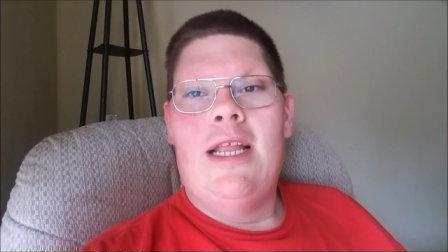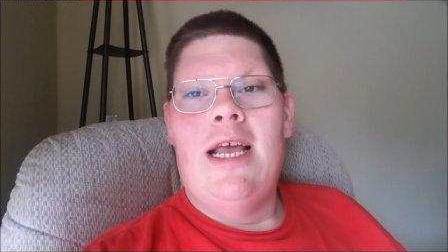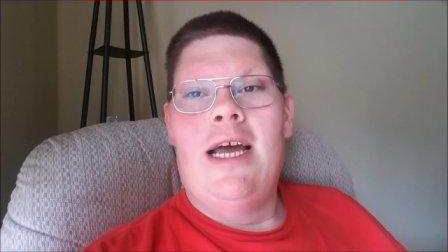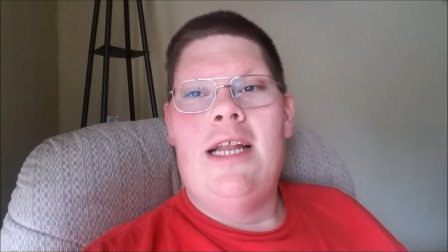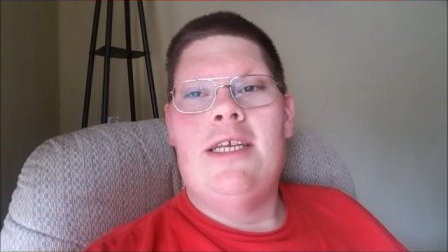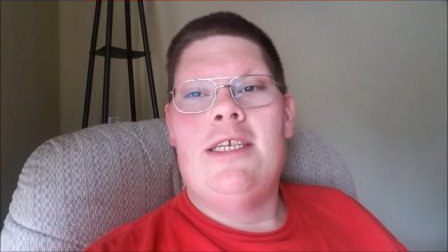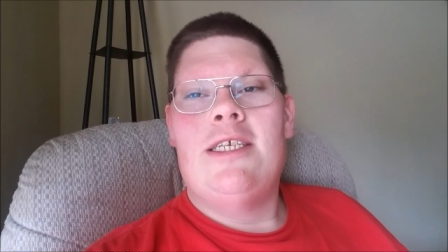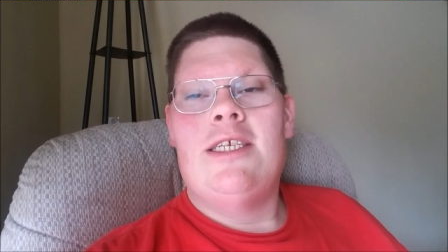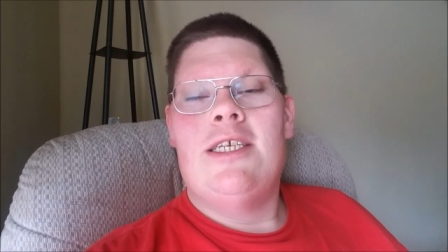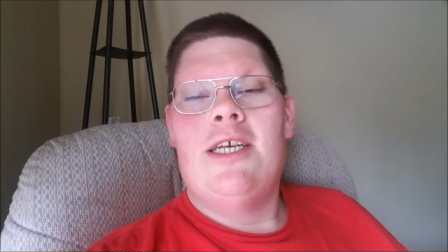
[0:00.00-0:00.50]

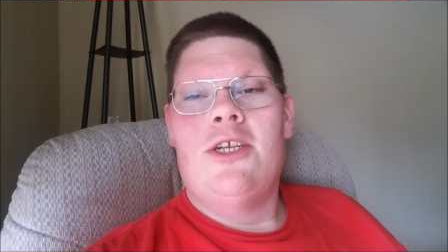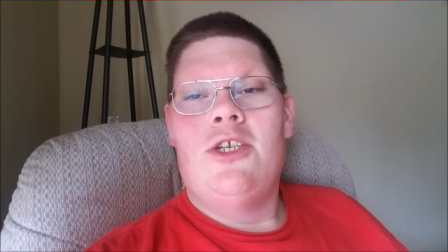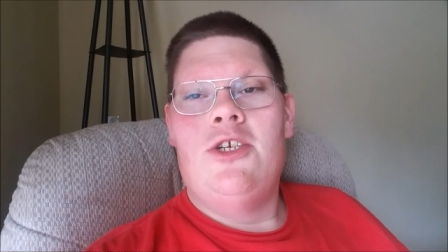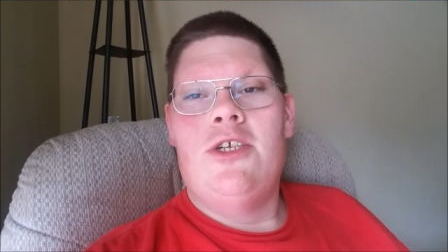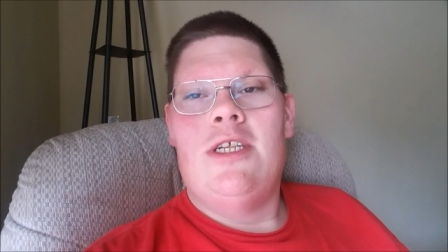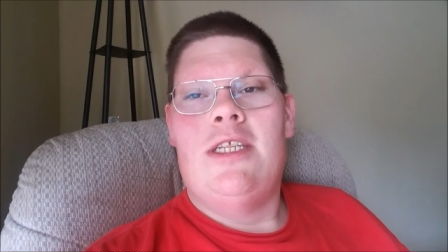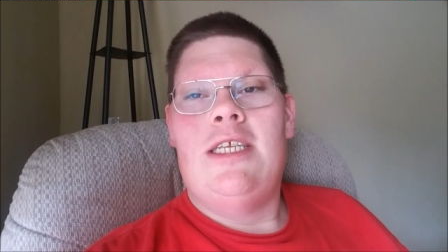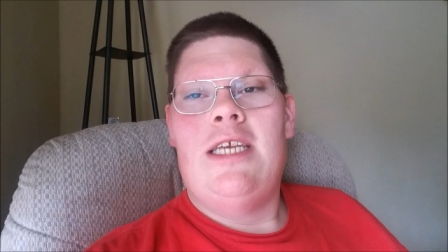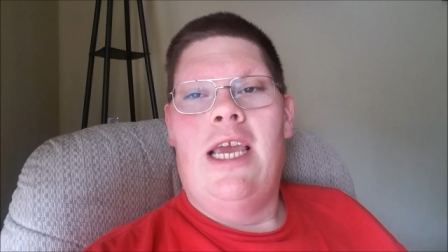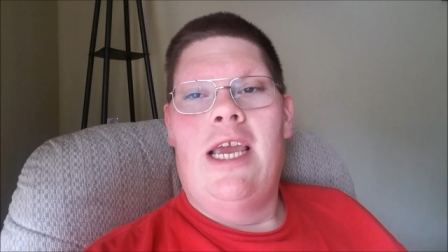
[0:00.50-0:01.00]
That is such
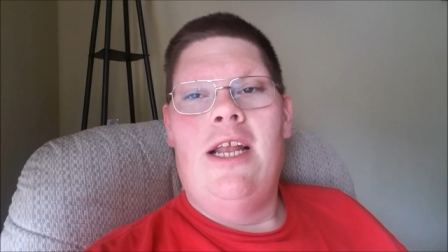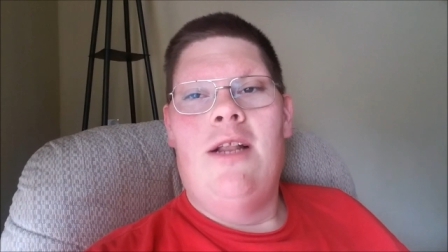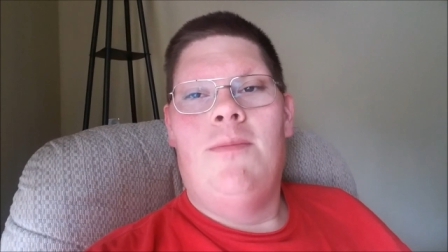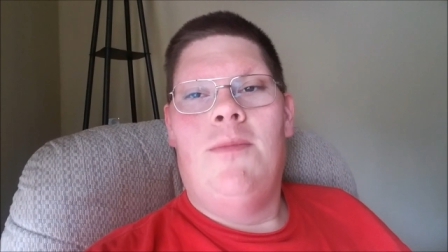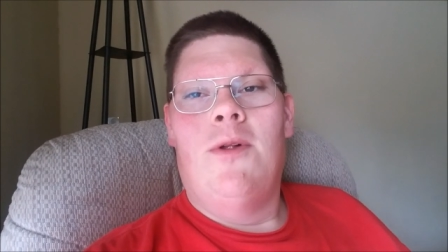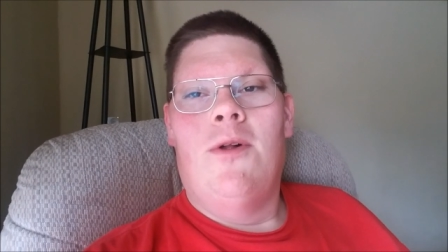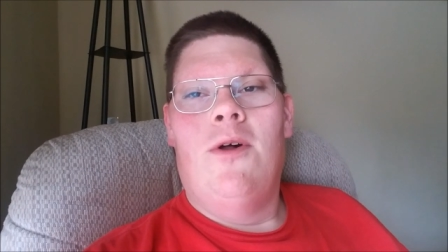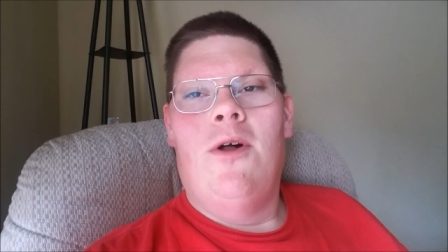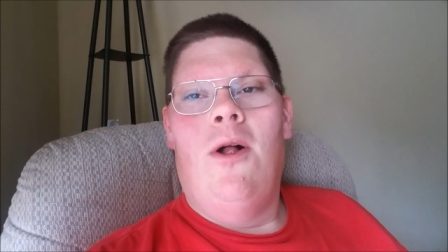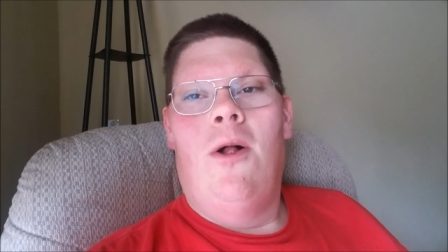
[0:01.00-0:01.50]
an
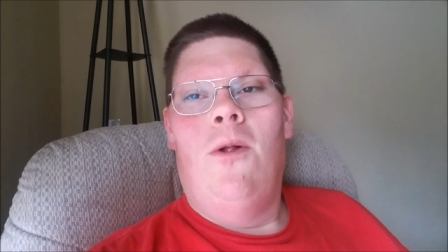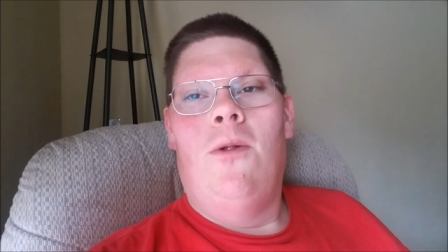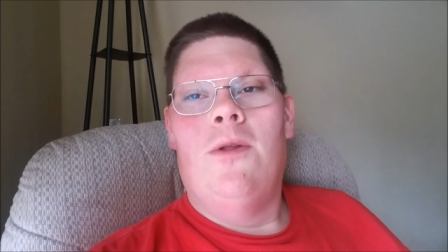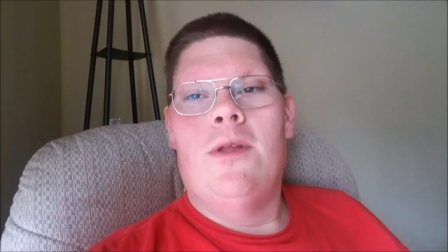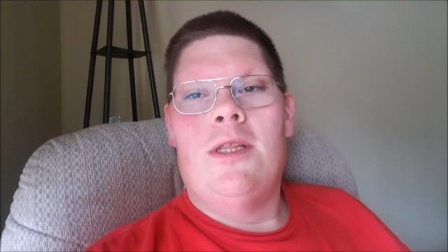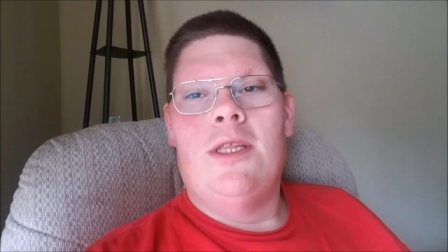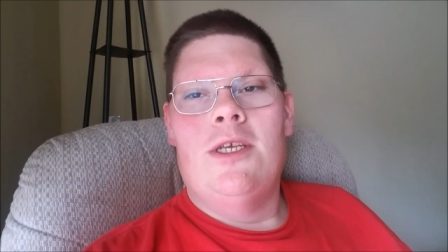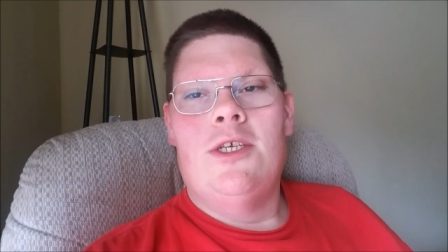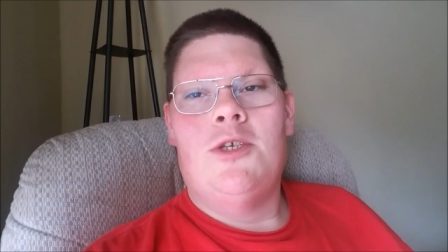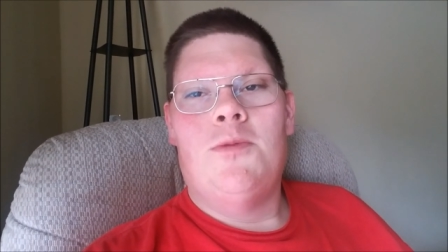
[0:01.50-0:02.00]
attainable goal
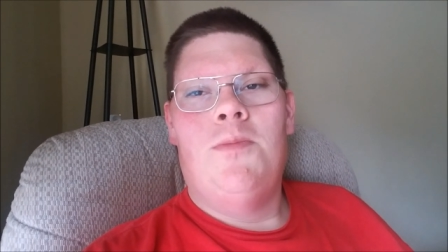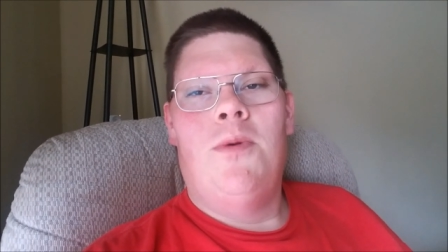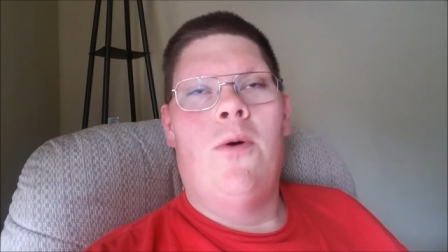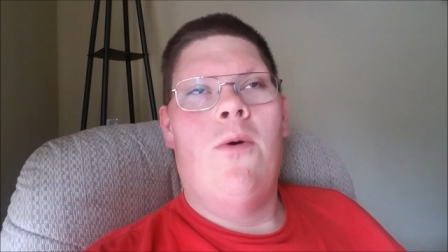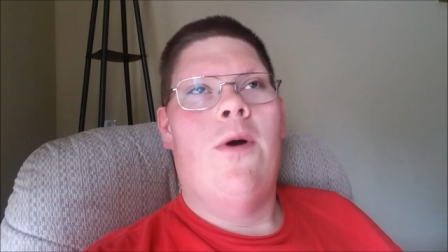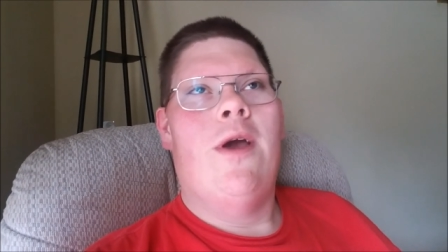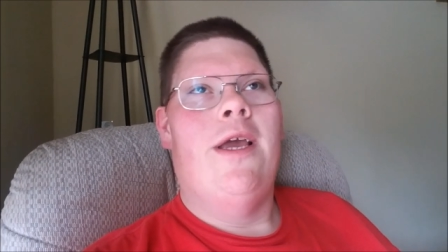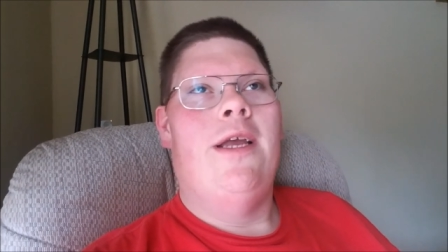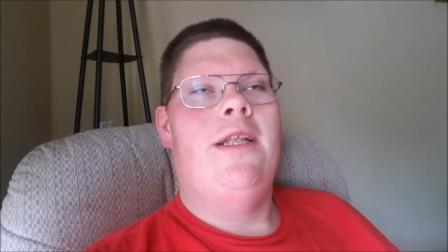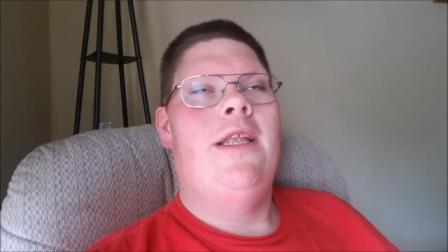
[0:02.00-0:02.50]
at this
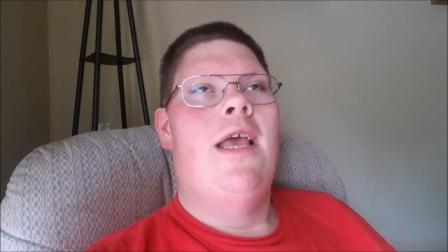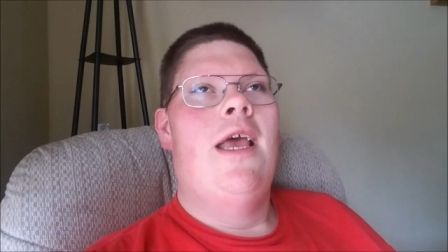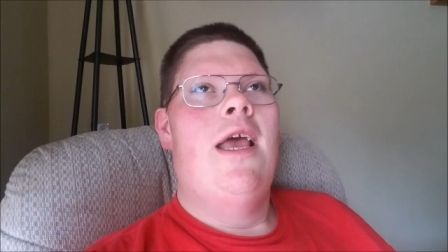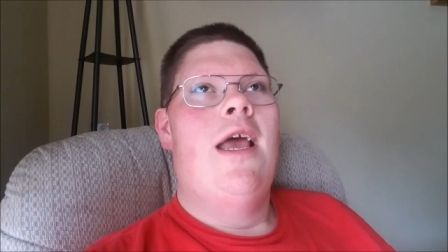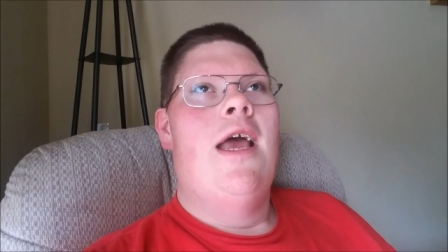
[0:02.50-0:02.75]
point.